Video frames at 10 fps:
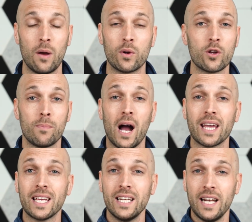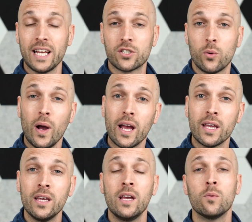And when you're buying in an H O
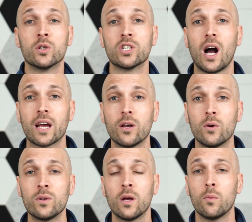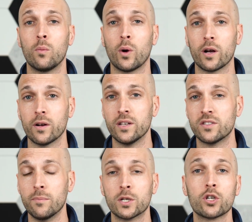A, which I own, where is
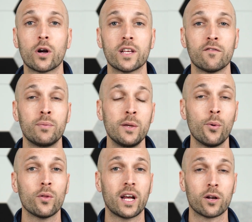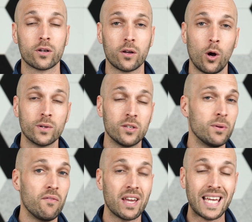the majority of people that are going to
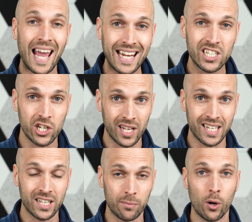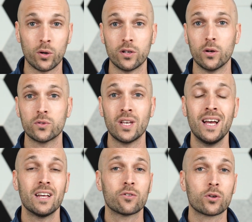be vacationing in the Poconos,
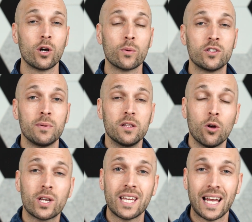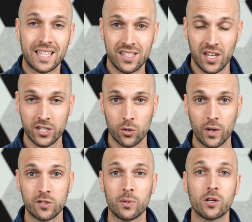they're going to be looking at these H O
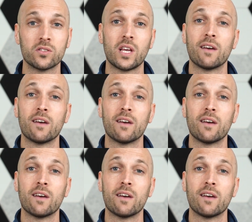As because they